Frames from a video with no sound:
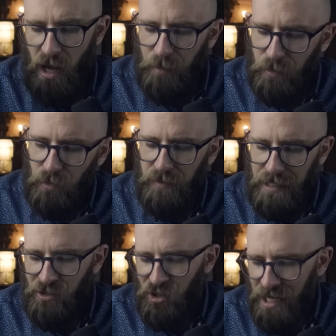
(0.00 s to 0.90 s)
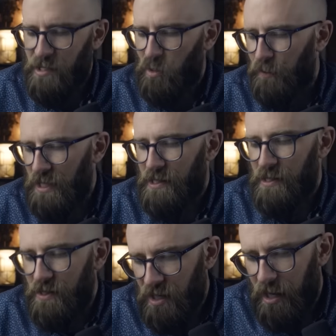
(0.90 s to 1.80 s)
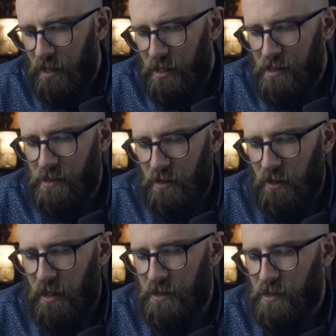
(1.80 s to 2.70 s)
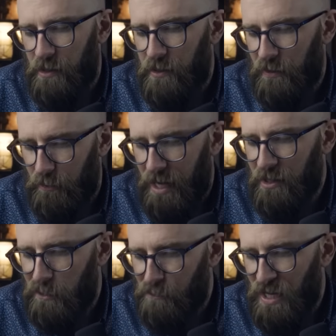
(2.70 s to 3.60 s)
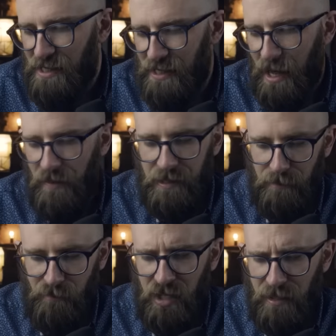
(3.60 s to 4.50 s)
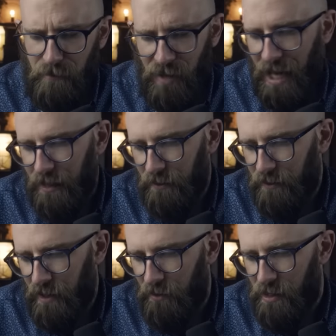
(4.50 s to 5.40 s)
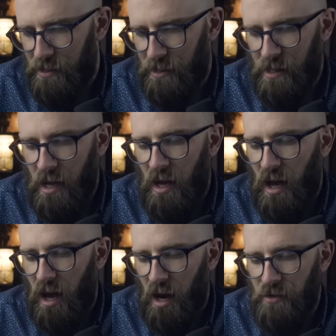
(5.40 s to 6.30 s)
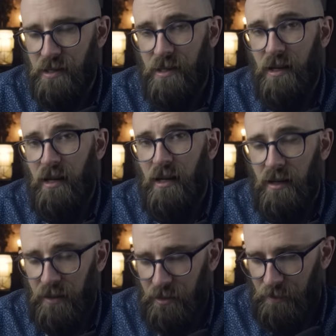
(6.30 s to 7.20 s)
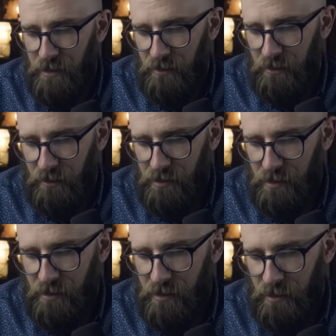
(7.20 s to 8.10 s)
With all of these jigsaw pieces, journalists and online sleuths have managed to piece together some pretty compelling theories and a host of other absolute nonsense